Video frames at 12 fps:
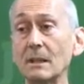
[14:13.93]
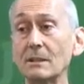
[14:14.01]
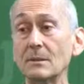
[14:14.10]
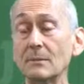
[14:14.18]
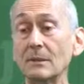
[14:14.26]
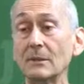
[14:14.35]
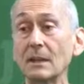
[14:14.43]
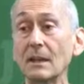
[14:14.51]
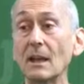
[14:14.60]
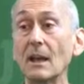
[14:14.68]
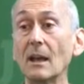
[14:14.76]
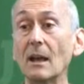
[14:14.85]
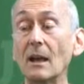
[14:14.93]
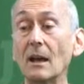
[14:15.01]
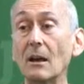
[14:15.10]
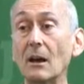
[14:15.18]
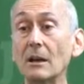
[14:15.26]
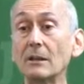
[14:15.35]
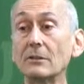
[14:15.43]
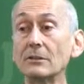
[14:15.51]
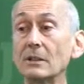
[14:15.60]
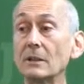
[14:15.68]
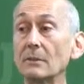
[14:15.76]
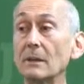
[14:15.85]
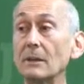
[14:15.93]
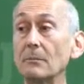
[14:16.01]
it's about the articles that appear